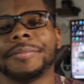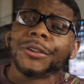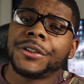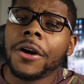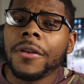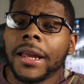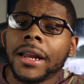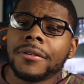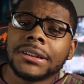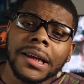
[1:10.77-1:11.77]
So, like
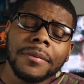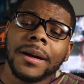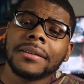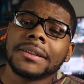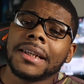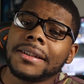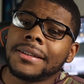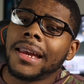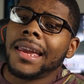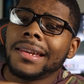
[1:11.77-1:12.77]
I was saying about this
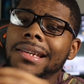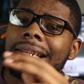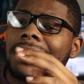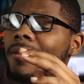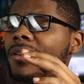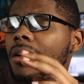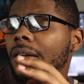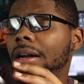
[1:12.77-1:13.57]
headset, it does have an